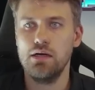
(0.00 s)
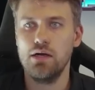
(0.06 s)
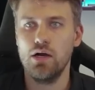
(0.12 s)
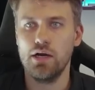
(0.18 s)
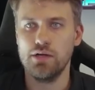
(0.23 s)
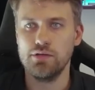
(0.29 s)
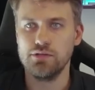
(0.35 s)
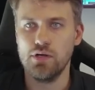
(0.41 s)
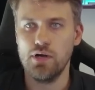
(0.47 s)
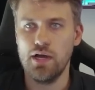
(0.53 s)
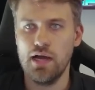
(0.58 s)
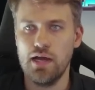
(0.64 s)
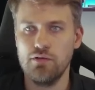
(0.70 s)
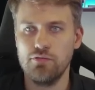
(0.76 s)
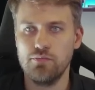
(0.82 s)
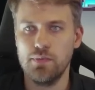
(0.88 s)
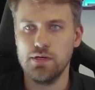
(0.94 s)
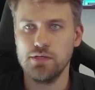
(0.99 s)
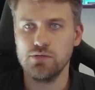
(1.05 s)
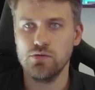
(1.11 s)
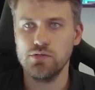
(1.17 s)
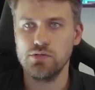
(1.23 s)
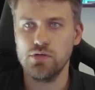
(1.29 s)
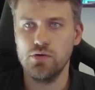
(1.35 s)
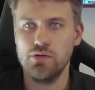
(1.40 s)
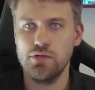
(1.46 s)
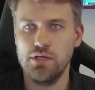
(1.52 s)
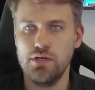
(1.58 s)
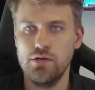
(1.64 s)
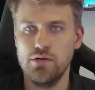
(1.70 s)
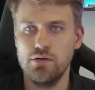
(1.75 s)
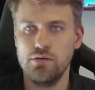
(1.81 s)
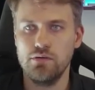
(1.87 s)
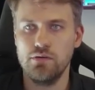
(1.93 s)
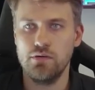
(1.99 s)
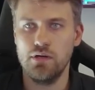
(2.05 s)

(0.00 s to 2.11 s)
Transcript: Okay, so I have my source code here.